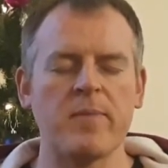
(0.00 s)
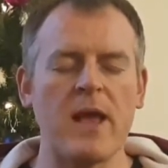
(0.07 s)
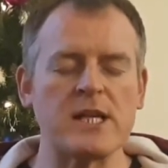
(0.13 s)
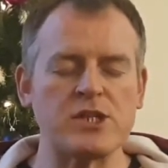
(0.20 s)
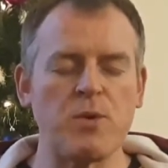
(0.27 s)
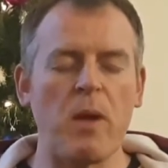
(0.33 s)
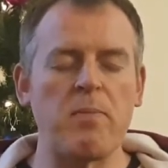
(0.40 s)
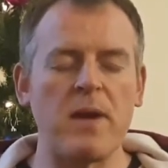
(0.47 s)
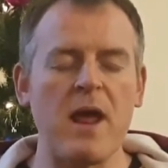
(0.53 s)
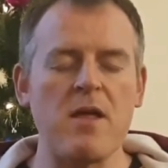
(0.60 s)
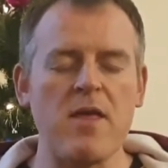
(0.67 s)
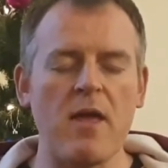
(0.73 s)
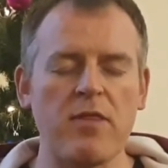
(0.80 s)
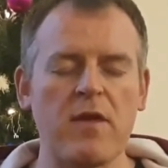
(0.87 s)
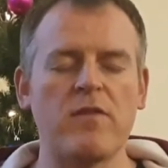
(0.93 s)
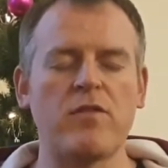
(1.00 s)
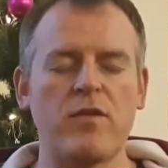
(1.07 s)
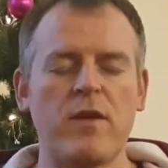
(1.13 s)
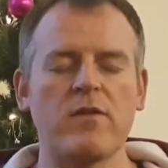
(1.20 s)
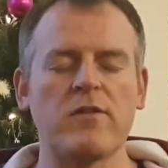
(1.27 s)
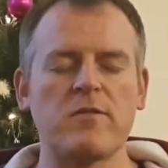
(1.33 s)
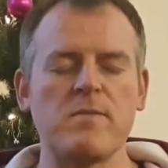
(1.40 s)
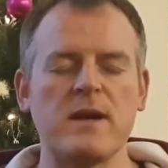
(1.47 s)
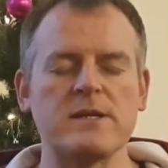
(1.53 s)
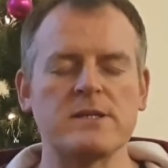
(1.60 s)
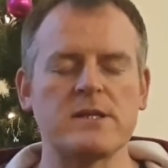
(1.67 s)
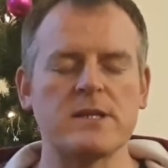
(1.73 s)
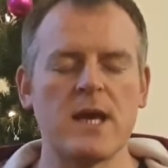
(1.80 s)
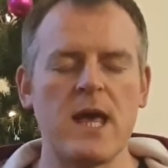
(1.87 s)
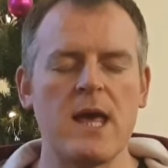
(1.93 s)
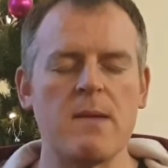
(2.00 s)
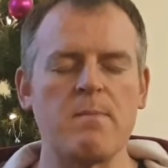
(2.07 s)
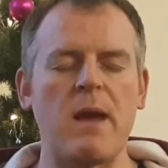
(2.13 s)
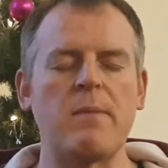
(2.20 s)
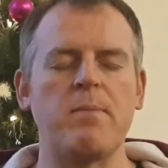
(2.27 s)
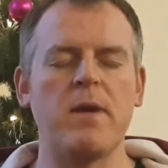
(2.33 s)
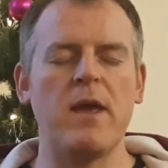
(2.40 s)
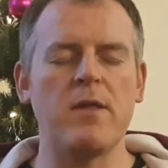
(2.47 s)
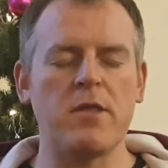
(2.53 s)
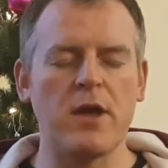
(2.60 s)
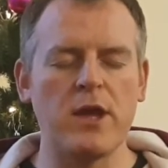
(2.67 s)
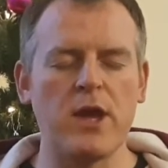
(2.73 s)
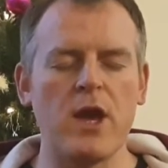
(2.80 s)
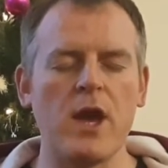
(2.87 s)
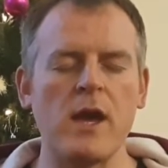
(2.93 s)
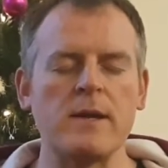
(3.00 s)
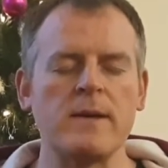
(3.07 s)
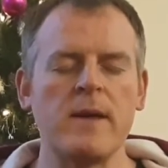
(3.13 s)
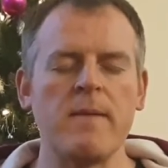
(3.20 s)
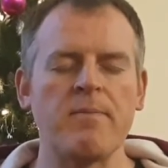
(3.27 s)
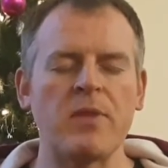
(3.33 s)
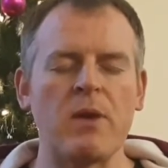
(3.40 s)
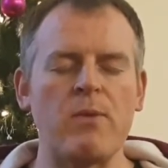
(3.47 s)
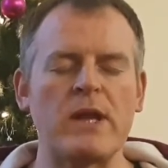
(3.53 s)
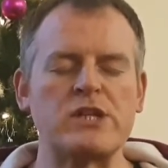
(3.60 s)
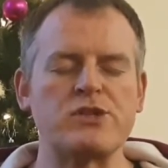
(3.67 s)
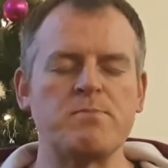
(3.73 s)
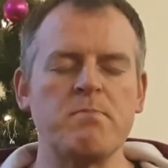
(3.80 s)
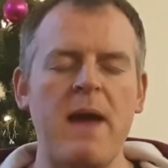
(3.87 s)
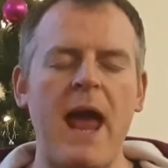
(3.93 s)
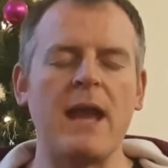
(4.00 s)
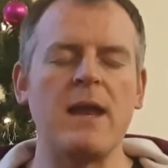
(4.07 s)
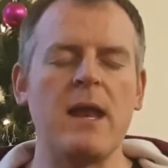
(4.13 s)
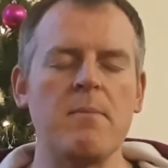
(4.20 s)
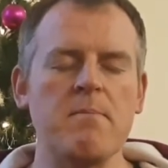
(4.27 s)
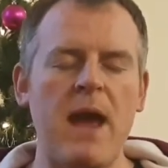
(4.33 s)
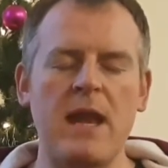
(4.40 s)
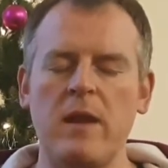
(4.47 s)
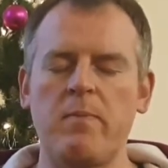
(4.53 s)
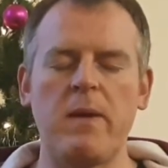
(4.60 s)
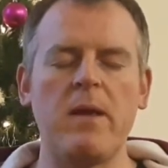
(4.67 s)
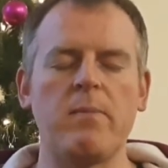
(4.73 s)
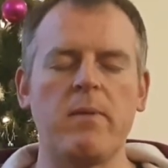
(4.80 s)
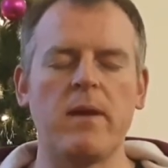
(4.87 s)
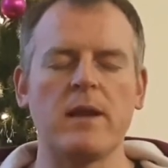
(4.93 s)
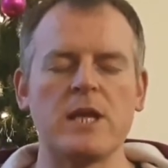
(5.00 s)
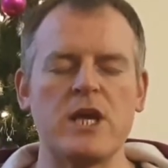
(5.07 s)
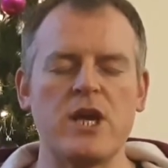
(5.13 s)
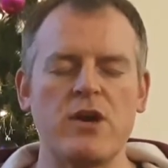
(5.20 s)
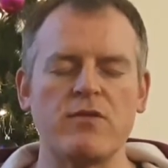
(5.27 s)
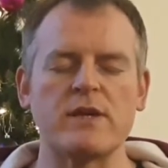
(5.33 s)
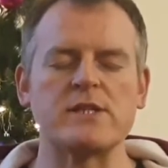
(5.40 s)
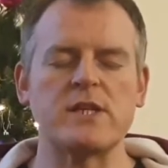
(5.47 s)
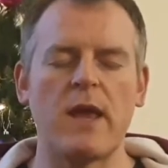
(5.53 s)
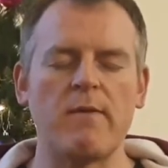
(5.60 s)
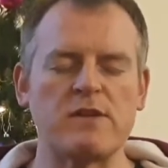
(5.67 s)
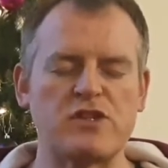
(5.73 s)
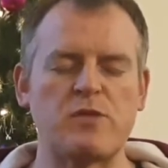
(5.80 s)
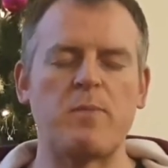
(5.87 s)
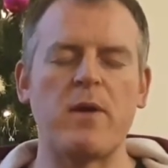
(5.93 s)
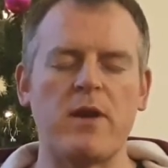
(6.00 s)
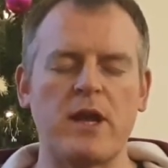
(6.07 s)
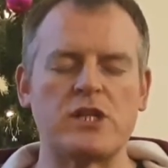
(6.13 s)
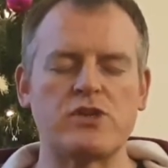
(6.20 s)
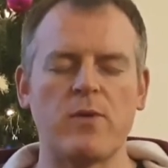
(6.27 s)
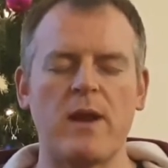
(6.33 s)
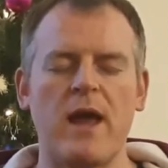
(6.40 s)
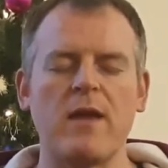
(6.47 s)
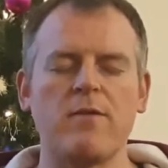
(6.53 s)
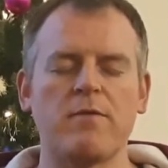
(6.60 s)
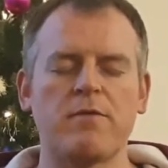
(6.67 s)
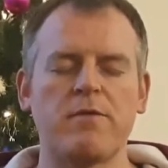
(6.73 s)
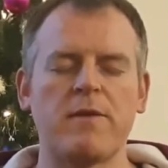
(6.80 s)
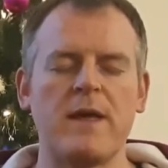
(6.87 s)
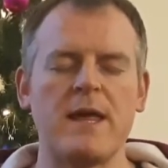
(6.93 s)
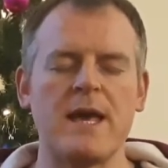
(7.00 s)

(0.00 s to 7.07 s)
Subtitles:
And so we pray that this Christmas might be the year in which many, many people receive spiritual life